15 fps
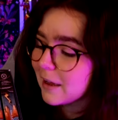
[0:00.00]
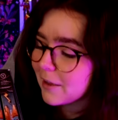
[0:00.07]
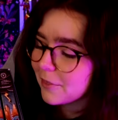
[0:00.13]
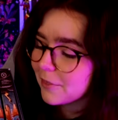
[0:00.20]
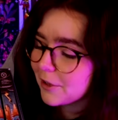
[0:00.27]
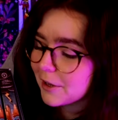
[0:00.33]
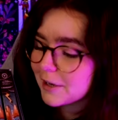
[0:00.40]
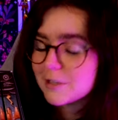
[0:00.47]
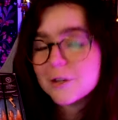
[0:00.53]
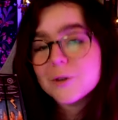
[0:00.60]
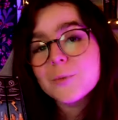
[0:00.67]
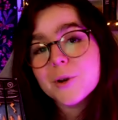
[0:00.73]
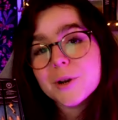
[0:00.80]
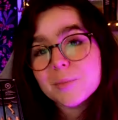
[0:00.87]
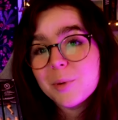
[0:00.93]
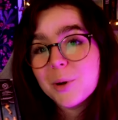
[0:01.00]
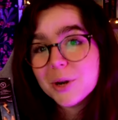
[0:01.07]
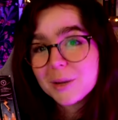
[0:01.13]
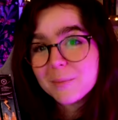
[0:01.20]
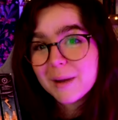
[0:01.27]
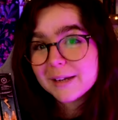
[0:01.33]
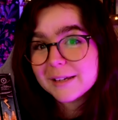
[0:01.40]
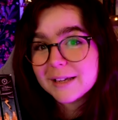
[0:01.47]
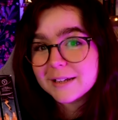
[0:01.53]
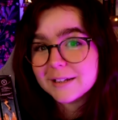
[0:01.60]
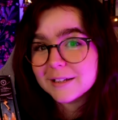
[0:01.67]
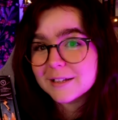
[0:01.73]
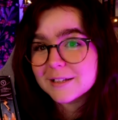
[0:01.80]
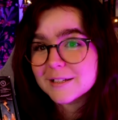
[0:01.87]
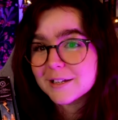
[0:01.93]
that I don't wanna put it back in,
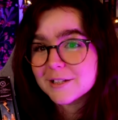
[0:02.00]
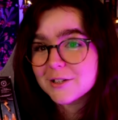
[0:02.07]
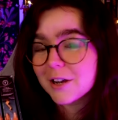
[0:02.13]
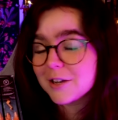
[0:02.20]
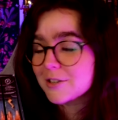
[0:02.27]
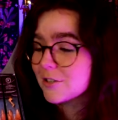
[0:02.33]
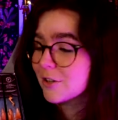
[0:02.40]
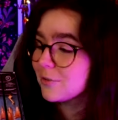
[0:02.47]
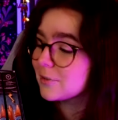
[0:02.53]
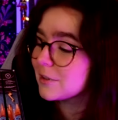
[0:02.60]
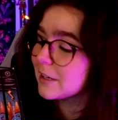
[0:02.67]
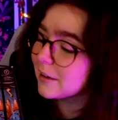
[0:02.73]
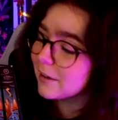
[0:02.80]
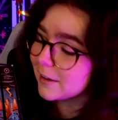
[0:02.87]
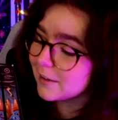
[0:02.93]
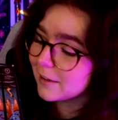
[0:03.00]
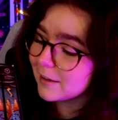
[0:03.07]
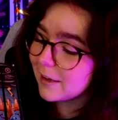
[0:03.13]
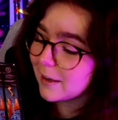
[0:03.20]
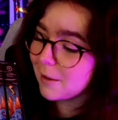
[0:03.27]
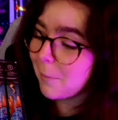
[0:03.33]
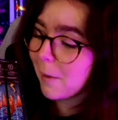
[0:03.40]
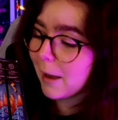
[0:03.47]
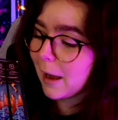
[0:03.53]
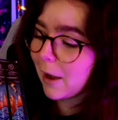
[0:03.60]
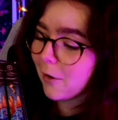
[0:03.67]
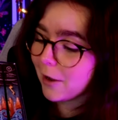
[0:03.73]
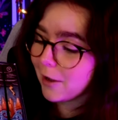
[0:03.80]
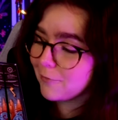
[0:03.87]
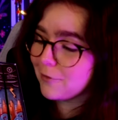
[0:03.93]
because I don't think I could get it back
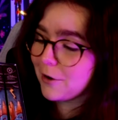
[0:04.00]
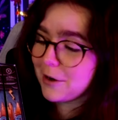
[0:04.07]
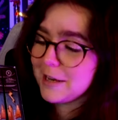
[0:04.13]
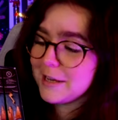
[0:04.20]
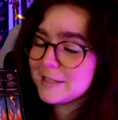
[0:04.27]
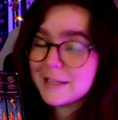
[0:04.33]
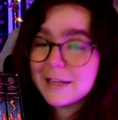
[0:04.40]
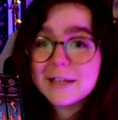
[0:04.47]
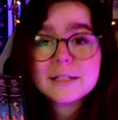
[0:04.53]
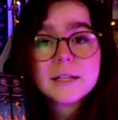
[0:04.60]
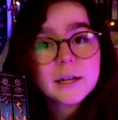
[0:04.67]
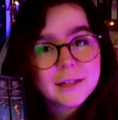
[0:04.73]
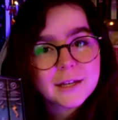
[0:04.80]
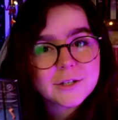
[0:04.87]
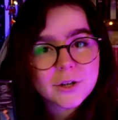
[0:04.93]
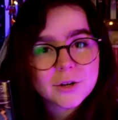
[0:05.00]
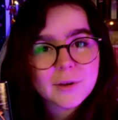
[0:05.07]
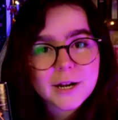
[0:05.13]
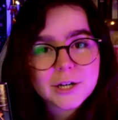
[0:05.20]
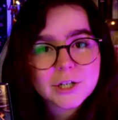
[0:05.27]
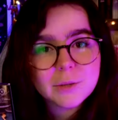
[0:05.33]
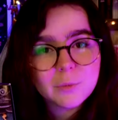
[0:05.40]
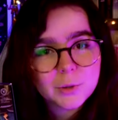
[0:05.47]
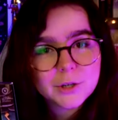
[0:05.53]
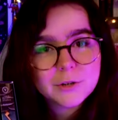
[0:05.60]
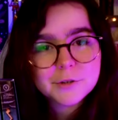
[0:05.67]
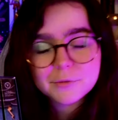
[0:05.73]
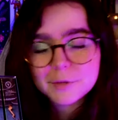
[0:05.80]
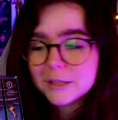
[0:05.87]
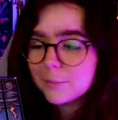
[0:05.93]
out again very easily. It's like they don't actually want
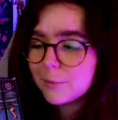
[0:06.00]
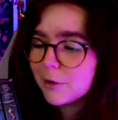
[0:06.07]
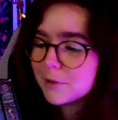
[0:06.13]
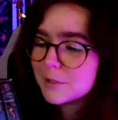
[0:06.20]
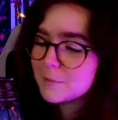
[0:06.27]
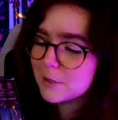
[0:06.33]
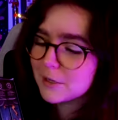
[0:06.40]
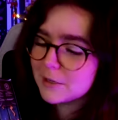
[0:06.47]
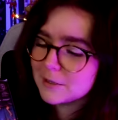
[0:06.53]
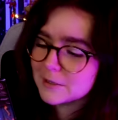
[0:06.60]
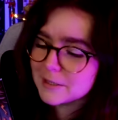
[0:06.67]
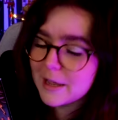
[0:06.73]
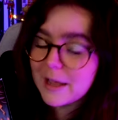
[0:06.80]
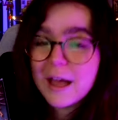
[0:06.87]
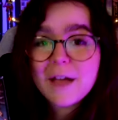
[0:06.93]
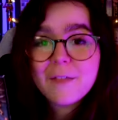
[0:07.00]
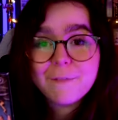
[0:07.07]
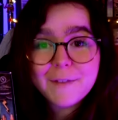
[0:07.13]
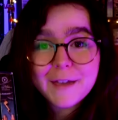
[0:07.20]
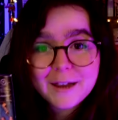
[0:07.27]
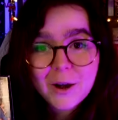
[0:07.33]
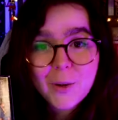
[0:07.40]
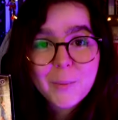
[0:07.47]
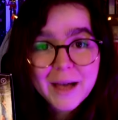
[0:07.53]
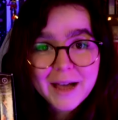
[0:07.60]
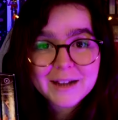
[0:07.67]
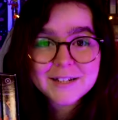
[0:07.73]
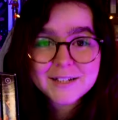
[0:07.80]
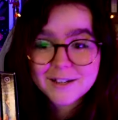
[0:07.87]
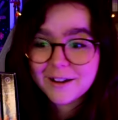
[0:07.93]
you to read the books because they are
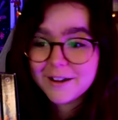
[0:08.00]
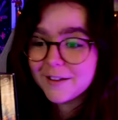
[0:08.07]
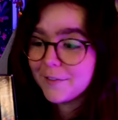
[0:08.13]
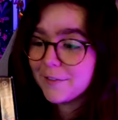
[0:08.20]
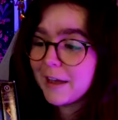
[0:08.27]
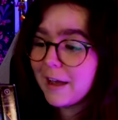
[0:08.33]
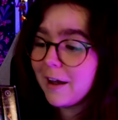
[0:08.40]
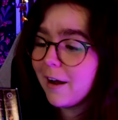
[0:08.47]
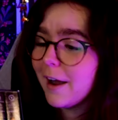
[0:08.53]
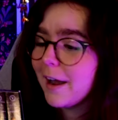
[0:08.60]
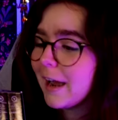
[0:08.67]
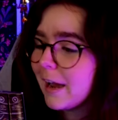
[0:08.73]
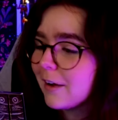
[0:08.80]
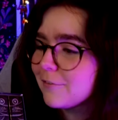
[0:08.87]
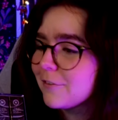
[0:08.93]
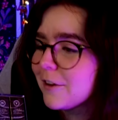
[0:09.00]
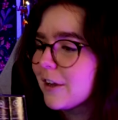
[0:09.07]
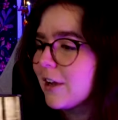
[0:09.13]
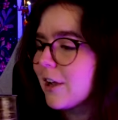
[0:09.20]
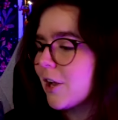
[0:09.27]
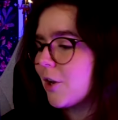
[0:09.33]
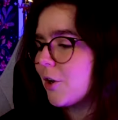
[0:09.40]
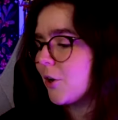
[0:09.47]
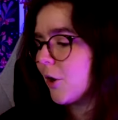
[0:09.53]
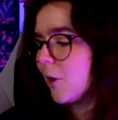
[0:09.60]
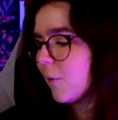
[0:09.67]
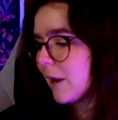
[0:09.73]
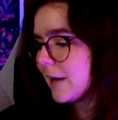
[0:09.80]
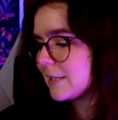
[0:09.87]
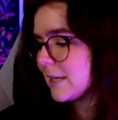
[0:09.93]
packed tight in there. I have
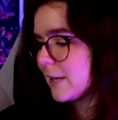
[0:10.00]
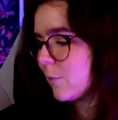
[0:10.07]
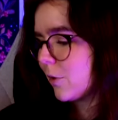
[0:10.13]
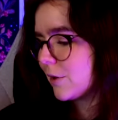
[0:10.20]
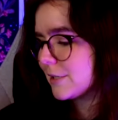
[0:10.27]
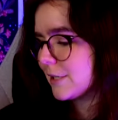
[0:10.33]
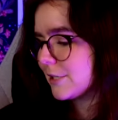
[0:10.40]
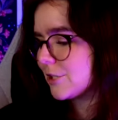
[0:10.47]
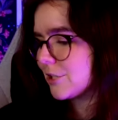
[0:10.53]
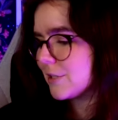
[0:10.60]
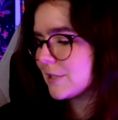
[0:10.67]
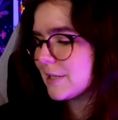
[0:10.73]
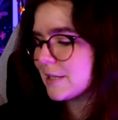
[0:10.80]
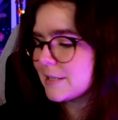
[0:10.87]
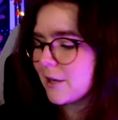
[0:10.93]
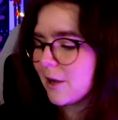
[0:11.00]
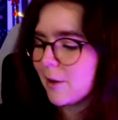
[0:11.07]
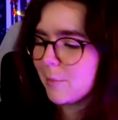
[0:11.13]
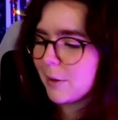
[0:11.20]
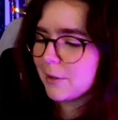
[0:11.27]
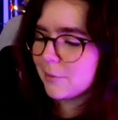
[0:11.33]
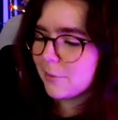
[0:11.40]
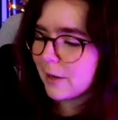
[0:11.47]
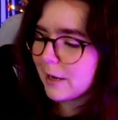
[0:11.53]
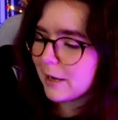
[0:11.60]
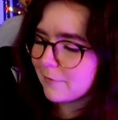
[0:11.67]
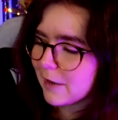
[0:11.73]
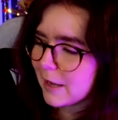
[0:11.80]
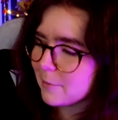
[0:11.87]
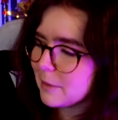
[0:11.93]
no idea what editions these are, by the way.
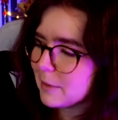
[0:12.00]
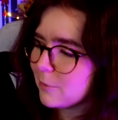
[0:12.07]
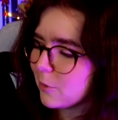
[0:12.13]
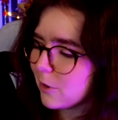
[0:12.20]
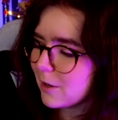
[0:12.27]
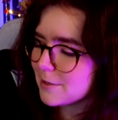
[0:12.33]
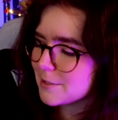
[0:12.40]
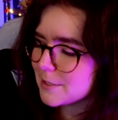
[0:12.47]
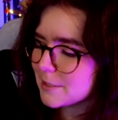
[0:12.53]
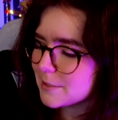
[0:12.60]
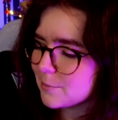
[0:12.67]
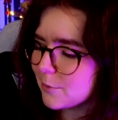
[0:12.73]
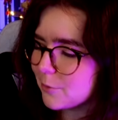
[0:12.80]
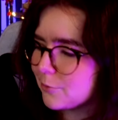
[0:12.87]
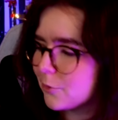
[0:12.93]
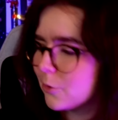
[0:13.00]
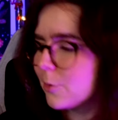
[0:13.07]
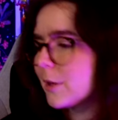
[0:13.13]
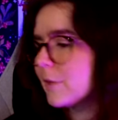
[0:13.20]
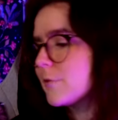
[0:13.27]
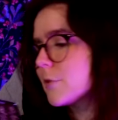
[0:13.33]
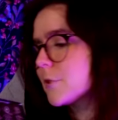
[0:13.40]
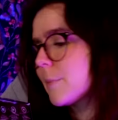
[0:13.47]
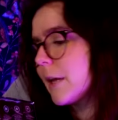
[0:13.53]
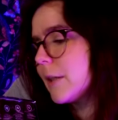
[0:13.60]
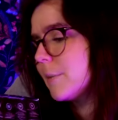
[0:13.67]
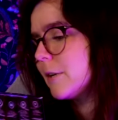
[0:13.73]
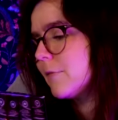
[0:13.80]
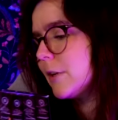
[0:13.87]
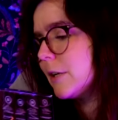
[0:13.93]
I've had people ask this before when I've talked about
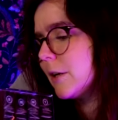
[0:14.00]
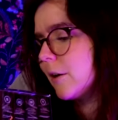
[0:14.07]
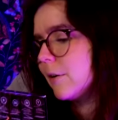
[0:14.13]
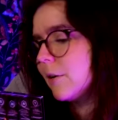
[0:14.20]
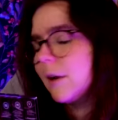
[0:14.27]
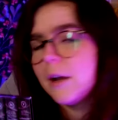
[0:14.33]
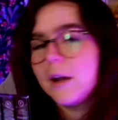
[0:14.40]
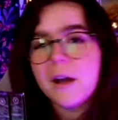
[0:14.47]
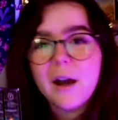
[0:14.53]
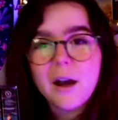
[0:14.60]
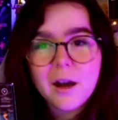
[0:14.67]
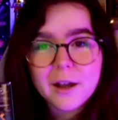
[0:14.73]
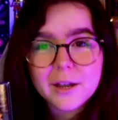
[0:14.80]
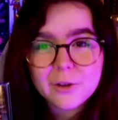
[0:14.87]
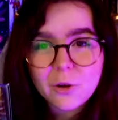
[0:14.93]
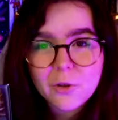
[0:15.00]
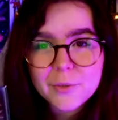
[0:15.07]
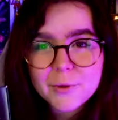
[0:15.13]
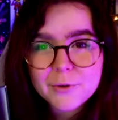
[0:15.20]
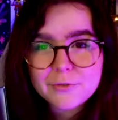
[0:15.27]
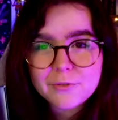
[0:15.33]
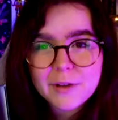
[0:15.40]
them in a video. I got them off of